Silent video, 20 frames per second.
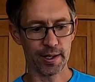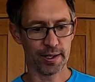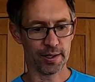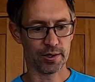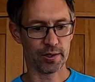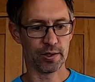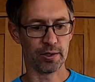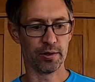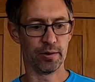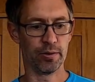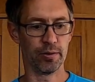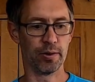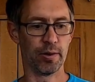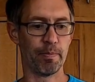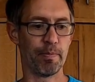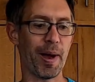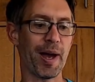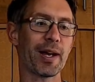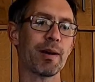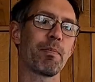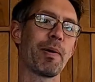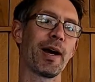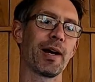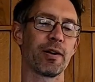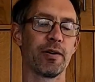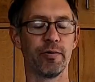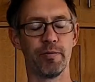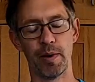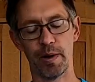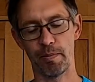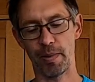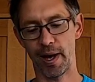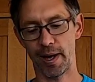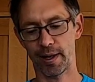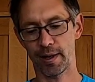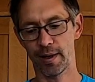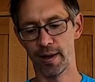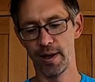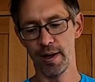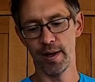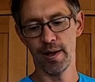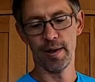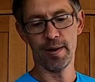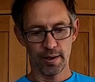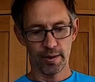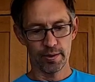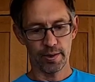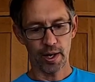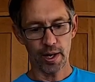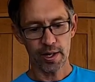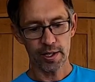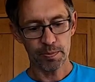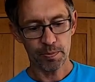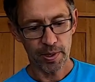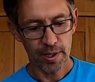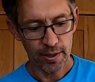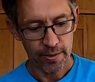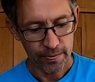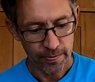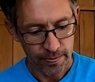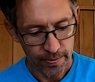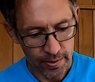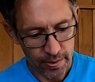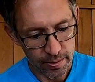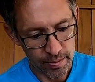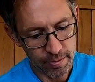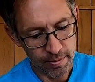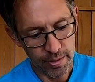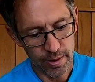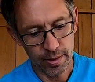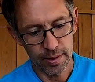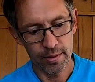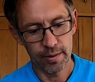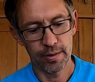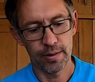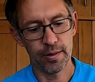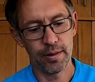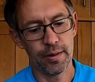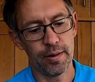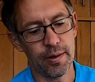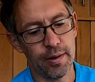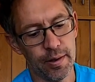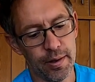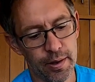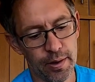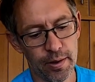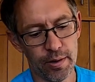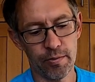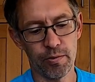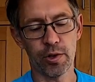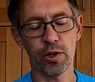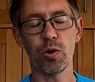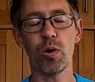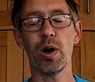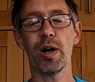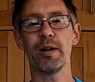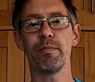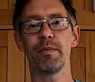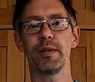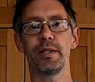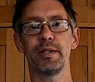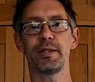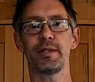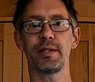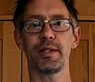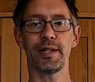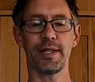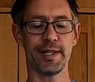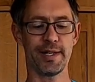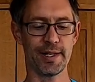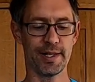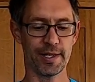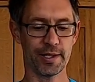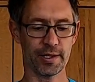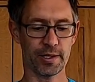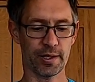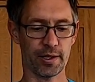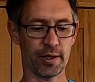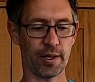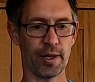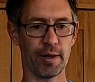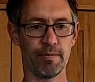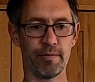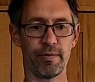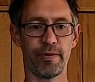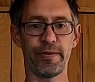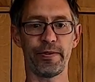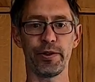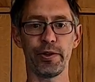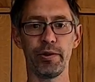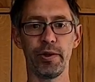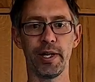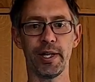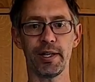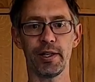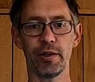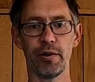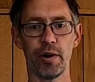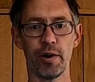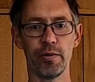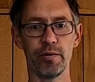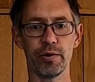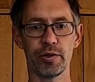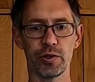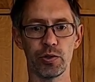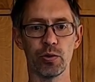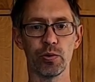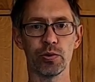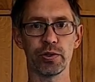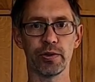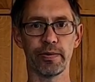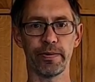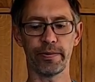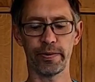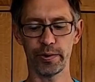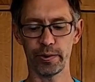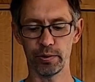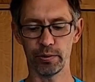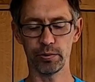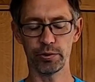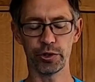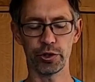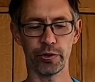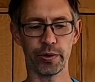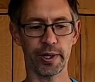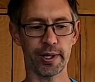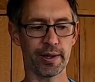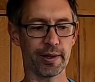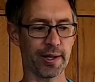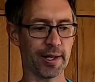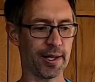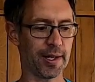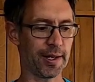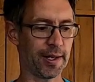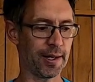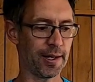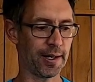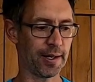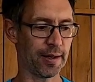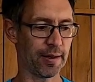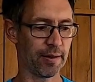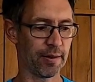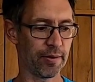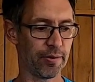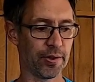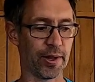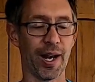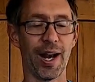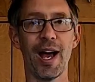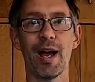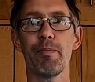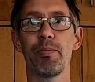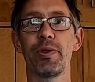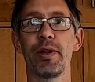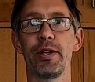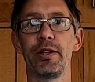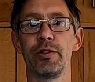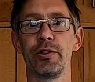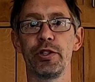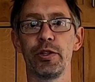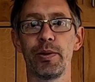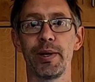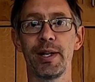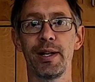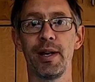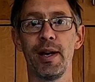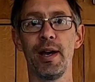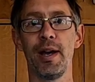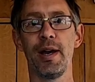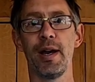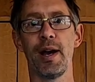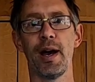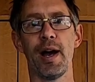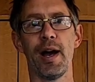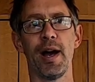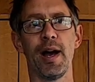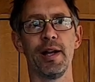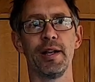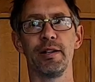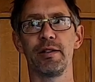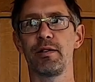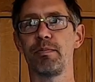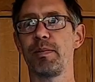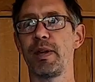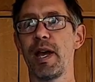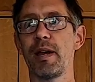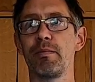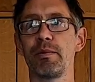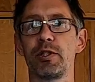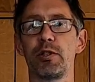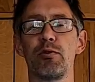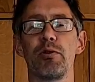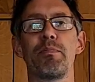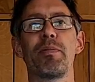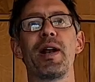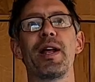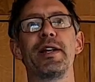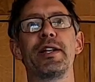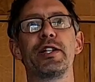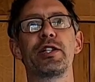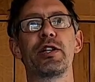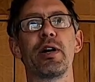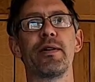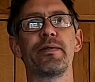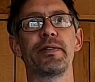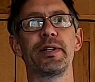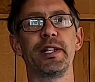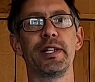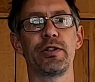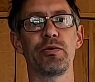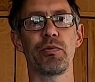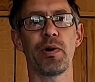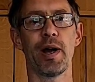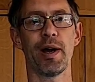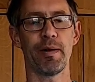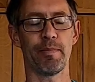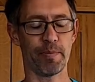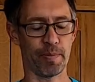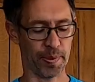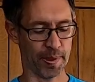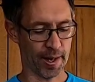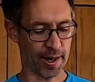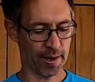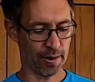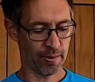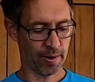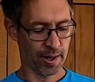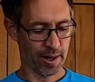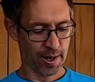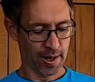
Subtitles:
into the backpack of my back. The last bit of requirement is fueling, your own source of fuel during the lap that you're doing, and to be able to replenish after each lap. Now,